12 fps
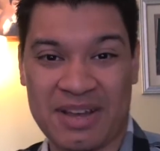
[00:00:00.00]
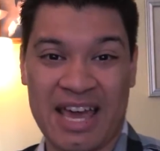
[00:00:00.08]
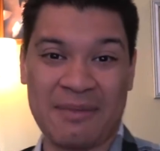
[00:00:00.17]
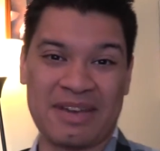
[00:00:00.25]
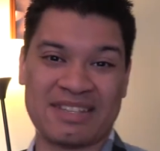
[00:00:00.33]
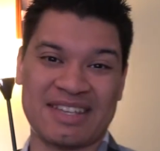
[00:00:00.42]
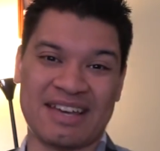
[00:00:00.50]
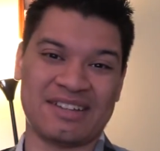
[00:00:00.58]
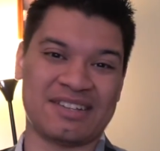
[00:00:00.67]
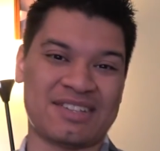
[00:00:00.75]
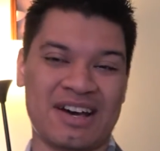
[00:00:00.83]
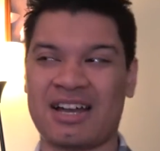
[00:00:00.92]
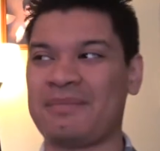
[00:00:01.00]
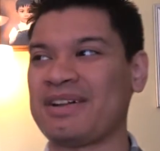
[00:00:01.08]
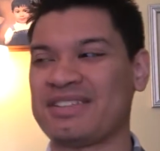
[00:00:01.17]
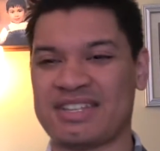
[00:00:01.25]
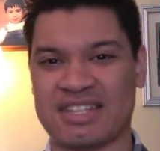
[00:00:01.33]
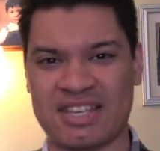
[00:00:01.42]
but I am excited to talk
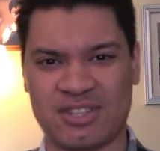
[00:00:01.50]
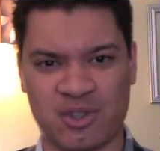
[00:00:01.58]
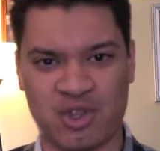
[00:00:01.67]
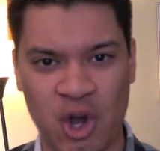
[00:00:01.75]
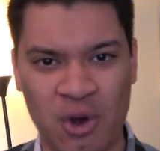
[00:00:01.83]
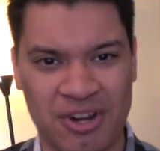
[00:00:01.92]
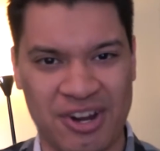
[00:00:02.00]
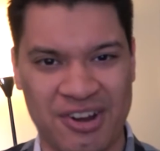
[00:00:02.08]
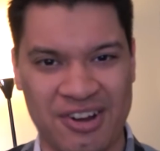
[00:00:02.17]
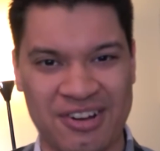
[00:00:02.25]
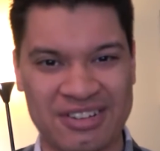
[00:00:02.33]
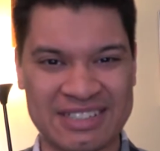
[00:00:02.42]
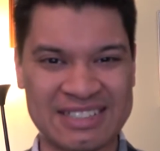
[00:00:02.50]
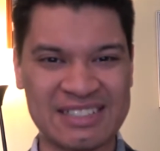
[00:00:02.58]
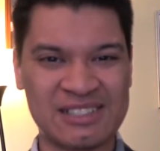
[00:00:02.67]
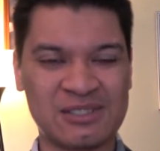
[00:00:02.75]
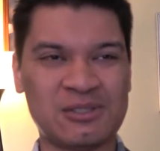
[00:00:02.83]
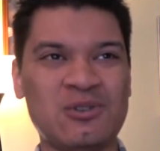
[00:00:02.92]
about this, is Joker!
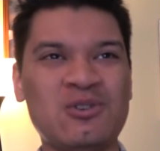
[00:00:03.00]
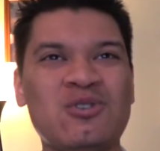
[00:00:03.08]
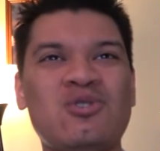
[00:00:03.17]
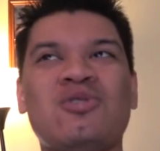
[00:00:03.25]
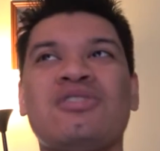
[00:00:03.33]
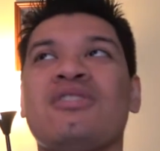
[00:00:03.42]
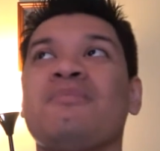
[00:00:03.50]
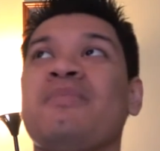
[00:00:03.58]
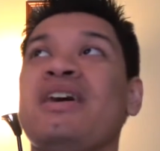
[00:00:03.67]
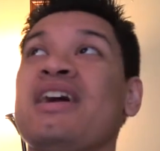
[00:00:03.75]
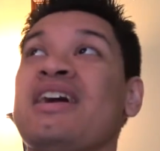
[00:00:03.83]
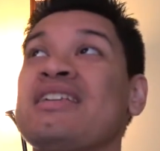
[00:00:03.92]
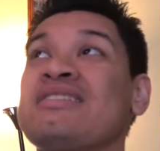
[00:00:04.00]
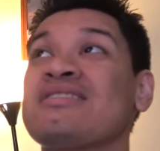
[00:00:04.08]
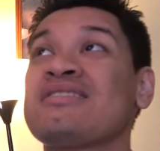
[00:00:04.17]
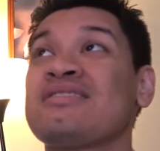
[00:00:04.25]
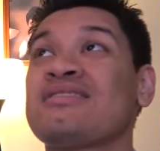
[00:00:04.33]
Ooh, man.